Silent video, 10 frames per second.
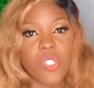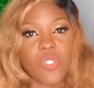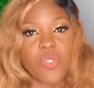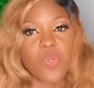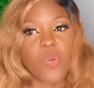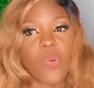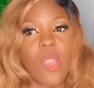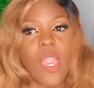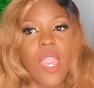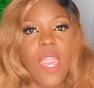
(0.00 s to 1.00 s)
So
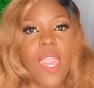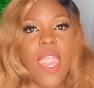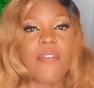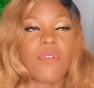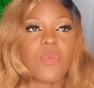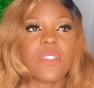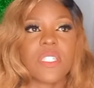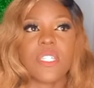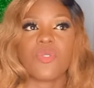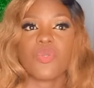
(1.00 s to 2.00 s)
I've always
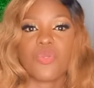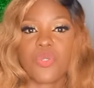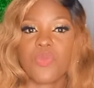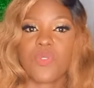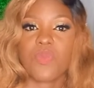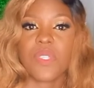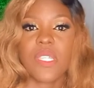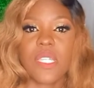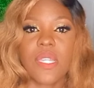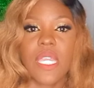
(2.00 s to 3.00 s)
seen YouTube to
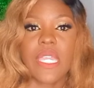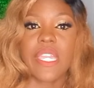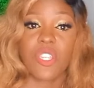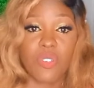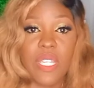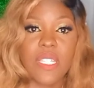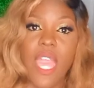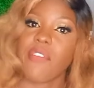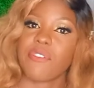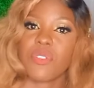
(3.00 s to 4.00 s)
be a great
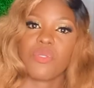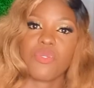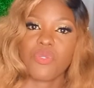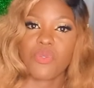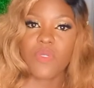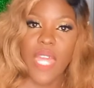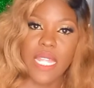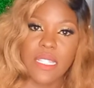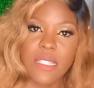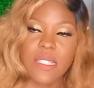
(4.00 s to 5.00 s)
avenue to do
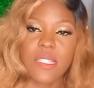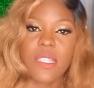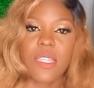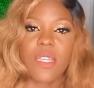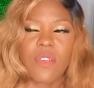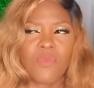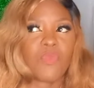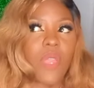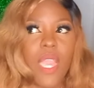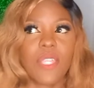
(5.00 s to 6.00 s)
that.
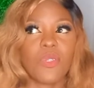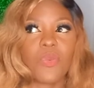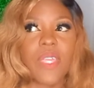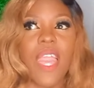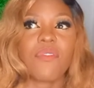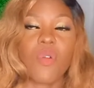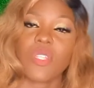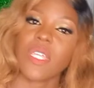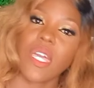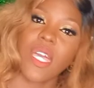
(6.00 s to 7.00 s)
I know we have
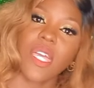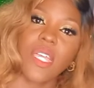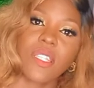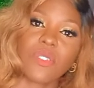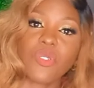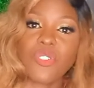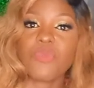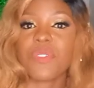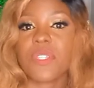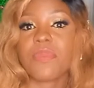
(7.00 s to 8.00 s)
other social
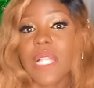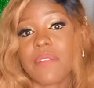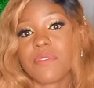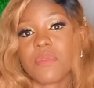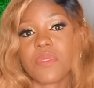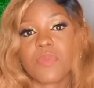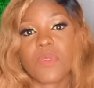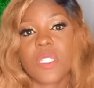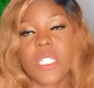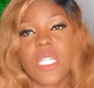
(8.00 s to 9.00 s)
media platforms,
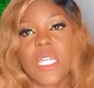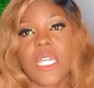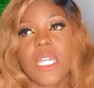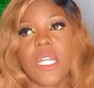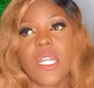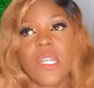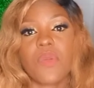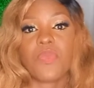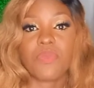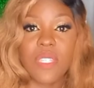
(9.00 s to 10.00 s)
but
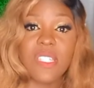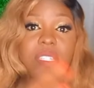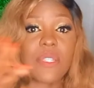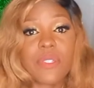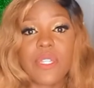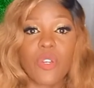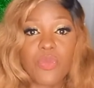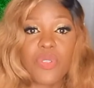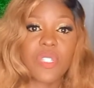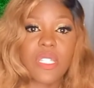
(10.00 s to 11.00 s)
this is another
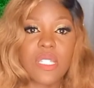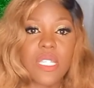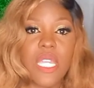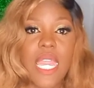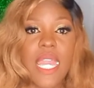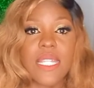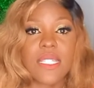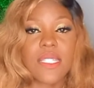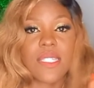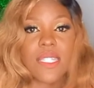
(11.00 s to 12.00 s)
community
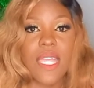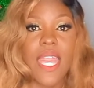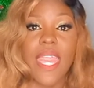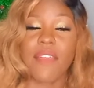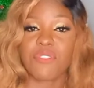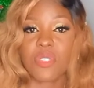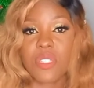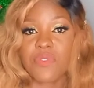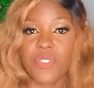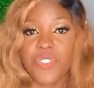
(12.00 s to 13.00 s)
and I have to
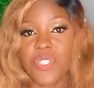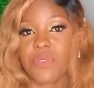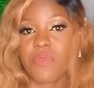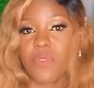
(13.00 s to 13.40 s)
leverage it.